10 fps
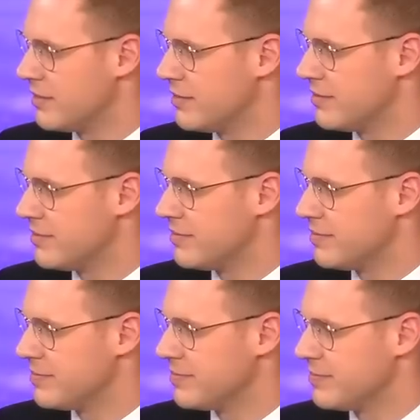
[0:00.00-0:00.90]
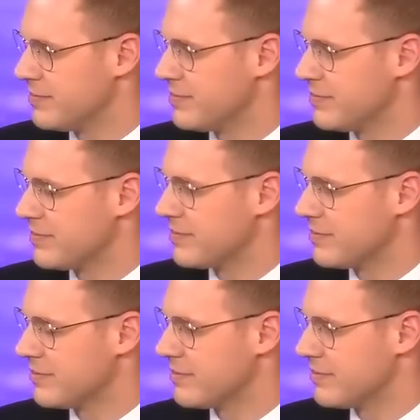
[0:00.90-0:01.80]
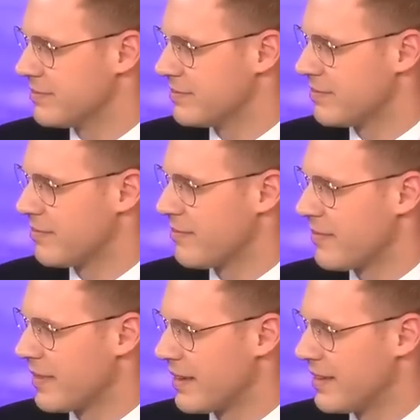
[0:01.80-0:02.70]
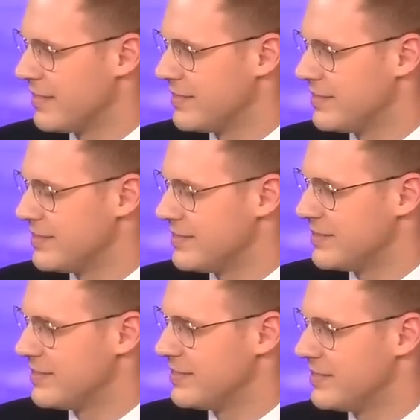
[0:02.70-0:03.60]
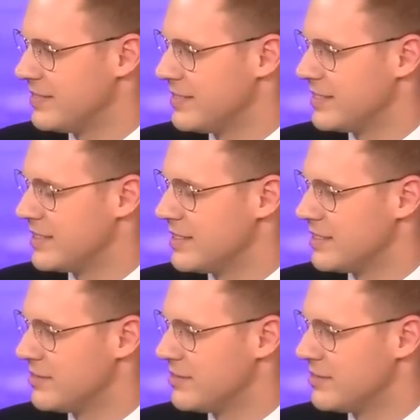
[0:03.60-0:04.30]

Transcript: [no speech]